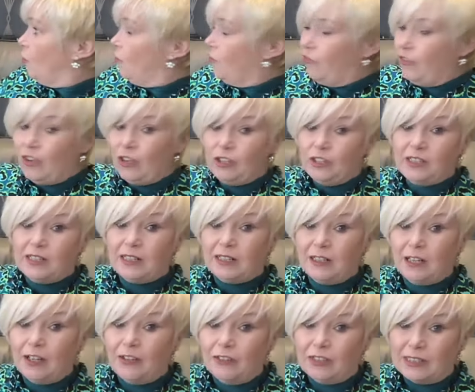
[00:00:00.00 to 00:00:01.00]
Vertical
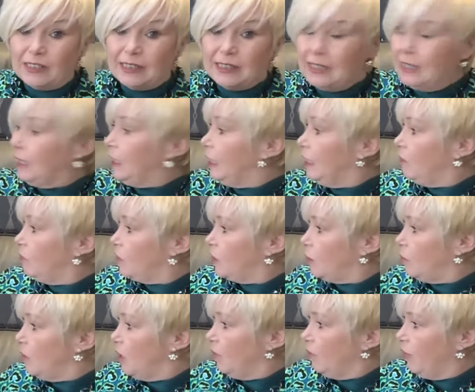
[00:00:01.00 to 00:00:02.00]
on the sleeves,
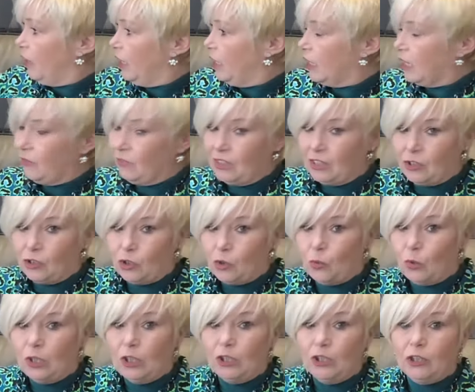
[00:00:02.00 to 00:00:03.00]
come on, Reed, give us a
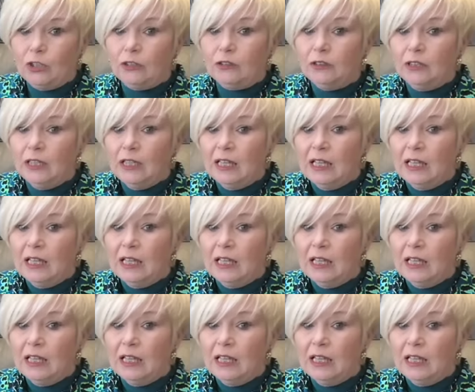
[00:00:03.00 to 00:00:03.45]
twirl.